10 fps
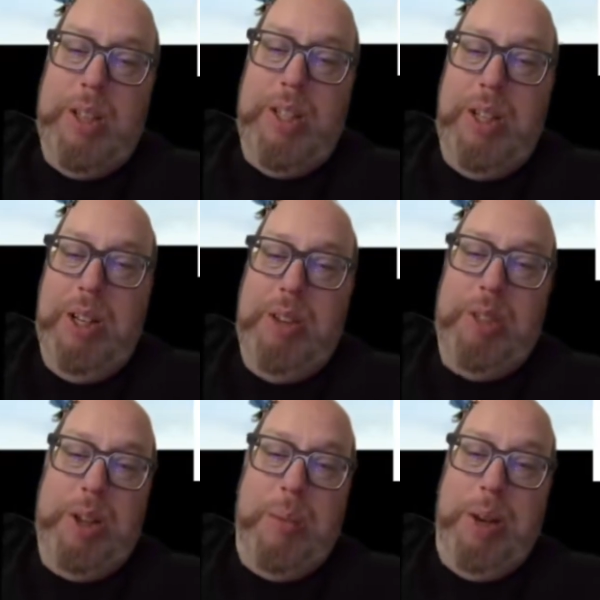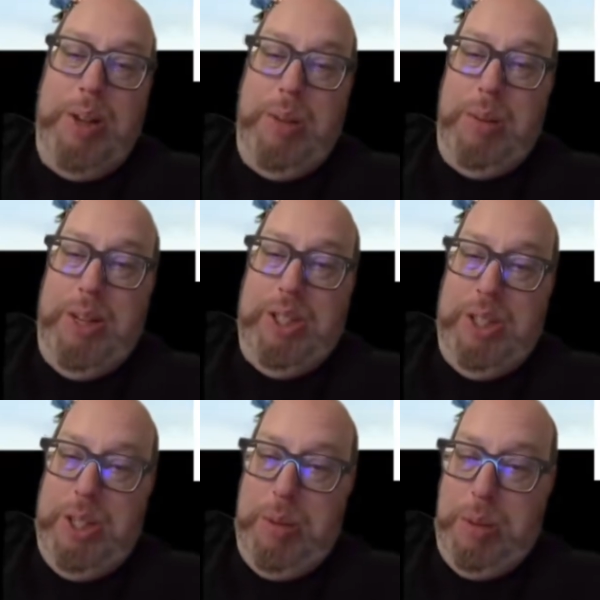You're going to have to tell me, I don't play Age of
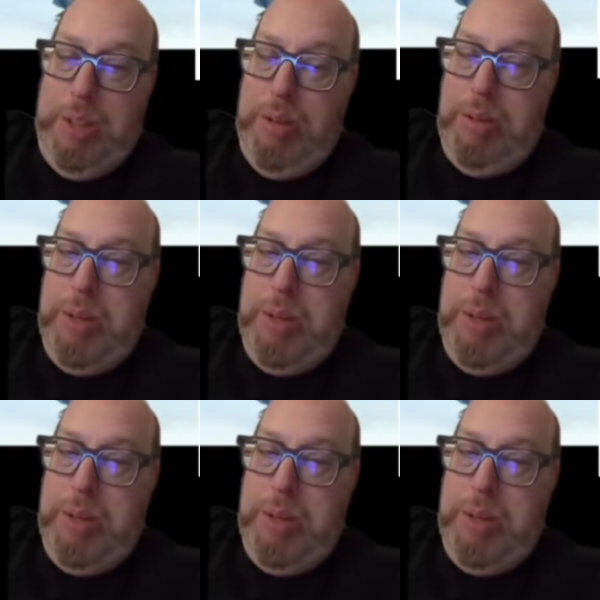Sigmar myself.